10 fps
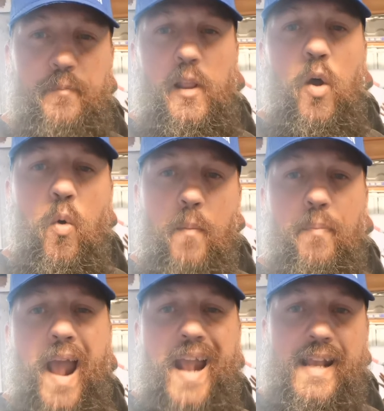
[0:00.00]
lower
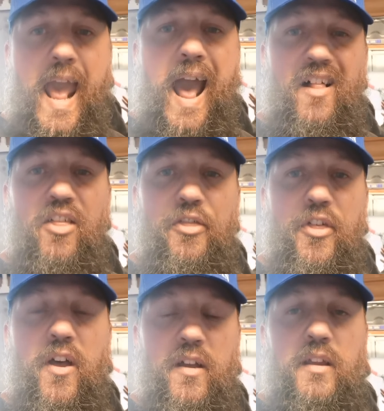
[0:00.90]
back
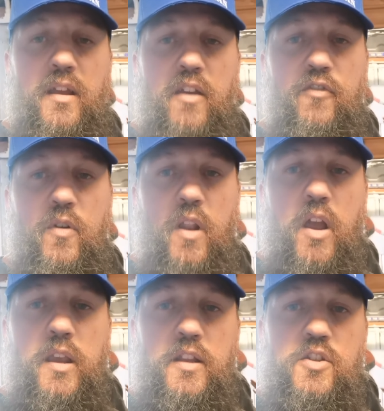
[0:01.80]
health, if you
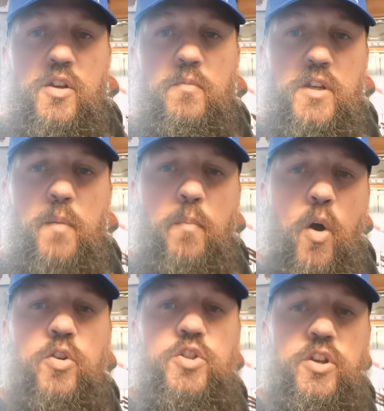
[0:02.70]
like, in terms of your
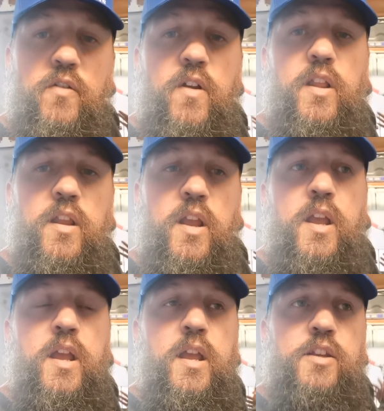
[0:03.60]
posture and
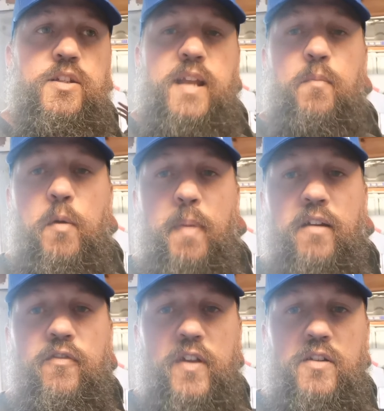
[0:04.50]
just how my
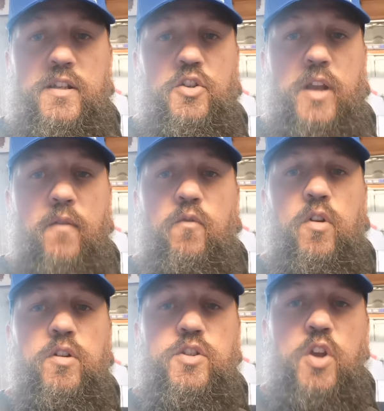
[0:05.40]
back feels in
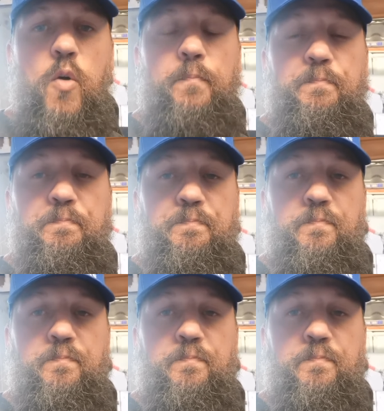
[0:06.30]
general. So